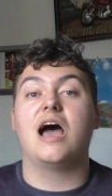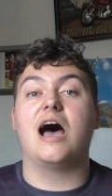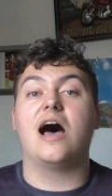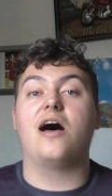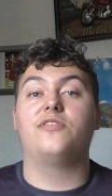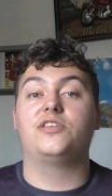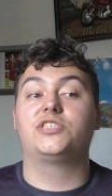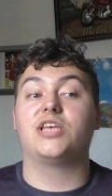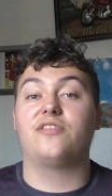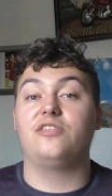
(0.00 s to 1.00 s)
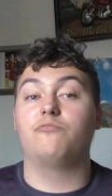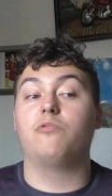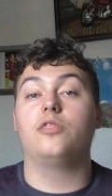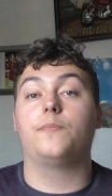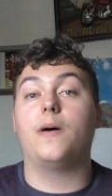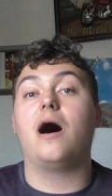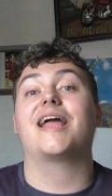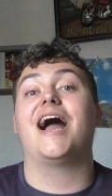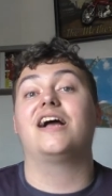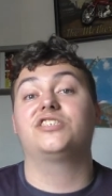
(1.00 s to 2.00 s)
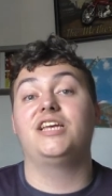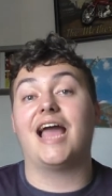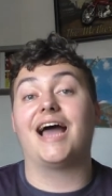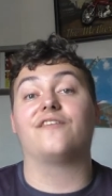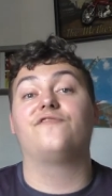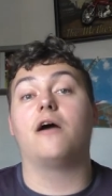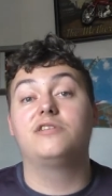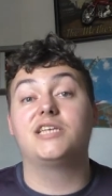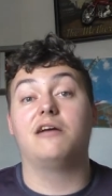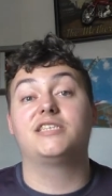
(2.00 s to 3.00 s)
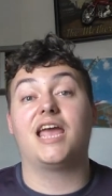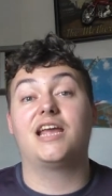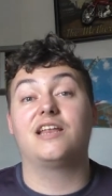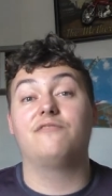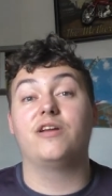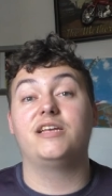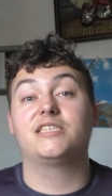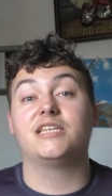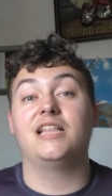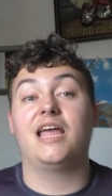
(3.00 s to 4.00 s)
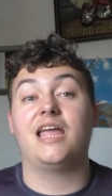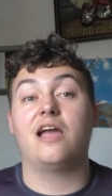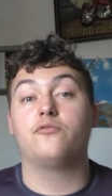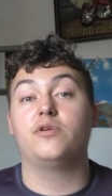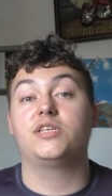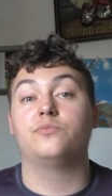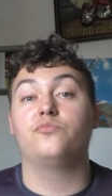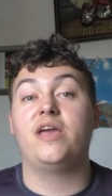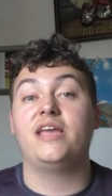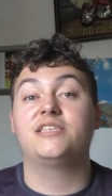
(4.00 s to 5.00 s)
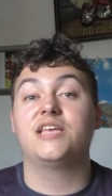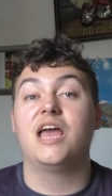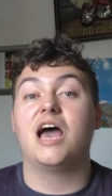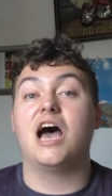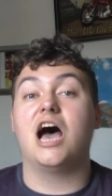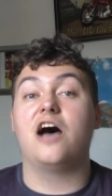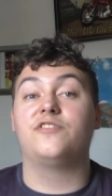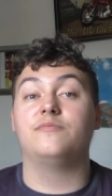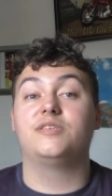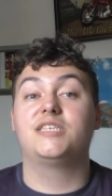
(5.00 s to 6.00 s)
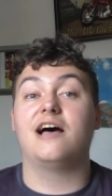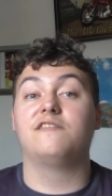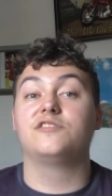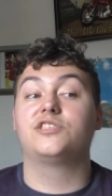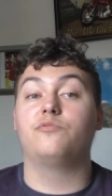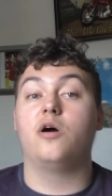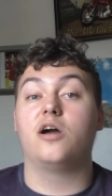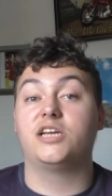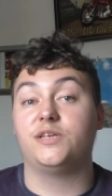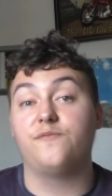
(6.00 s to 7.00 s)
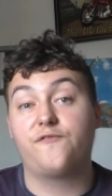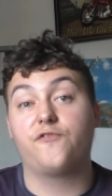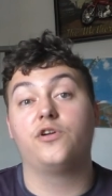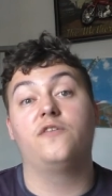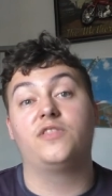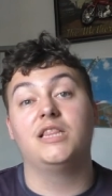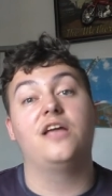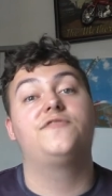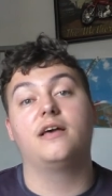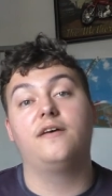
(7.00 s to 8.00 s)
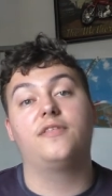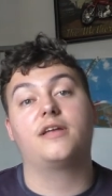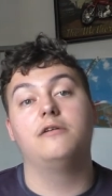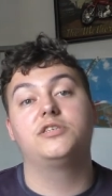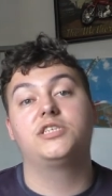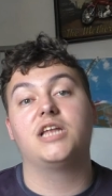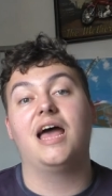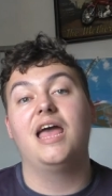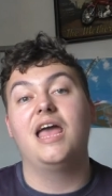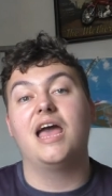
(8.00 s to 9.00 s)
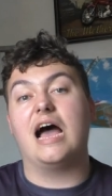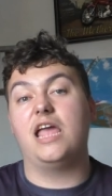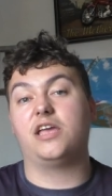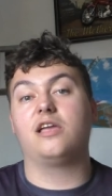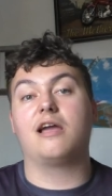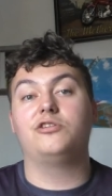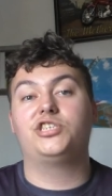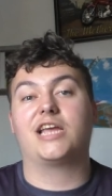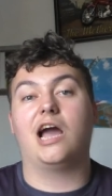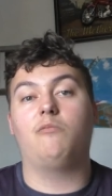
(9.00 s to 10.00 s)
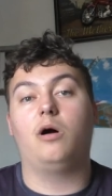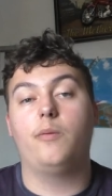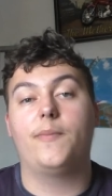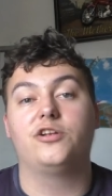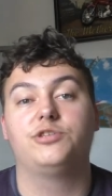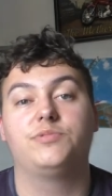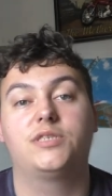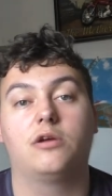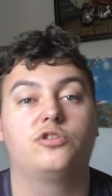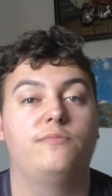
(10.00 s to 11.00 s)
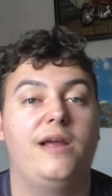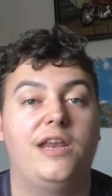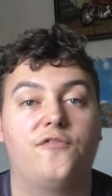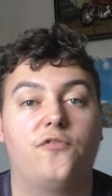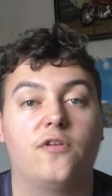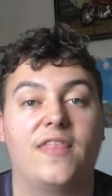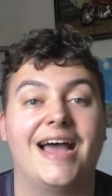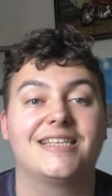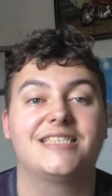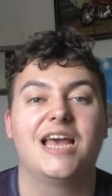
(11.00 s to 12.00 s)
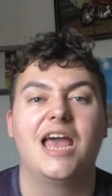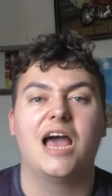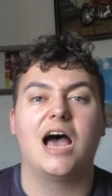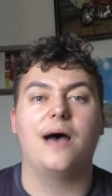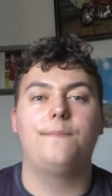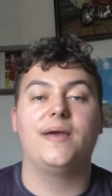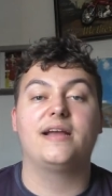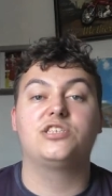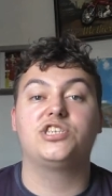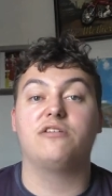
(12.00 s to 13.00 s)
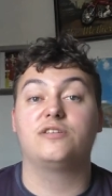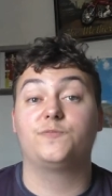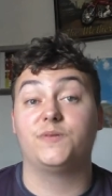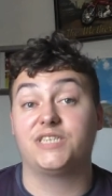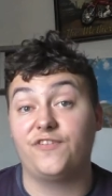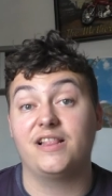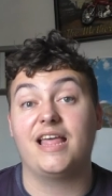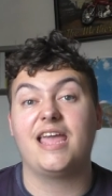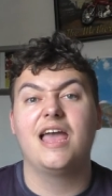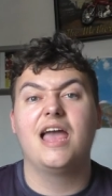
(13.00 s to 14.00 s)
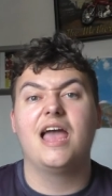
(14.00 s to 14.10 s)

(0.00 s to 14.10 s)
Uh, the, I think the the park actually had a photo taken recently over recent weeks uh, of themselves, the workers in front of the lift hill, the coaster. Uh, you can go and check out Walibi Belgium's social media for that uh, picture specifically.